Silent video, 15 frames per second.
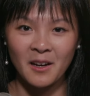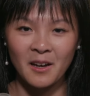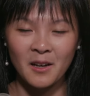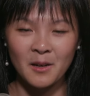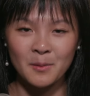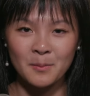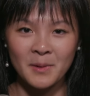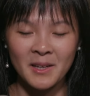
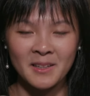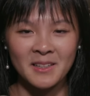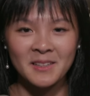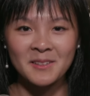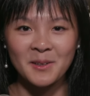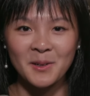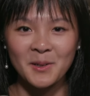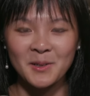Um, and
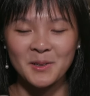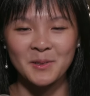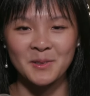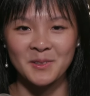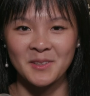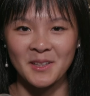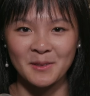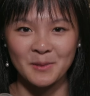in the article,
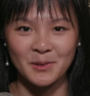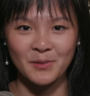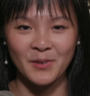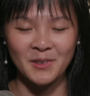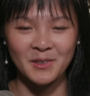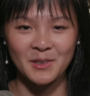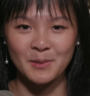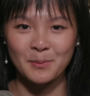it said it was
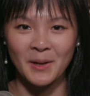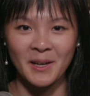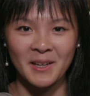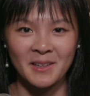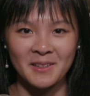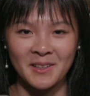funded by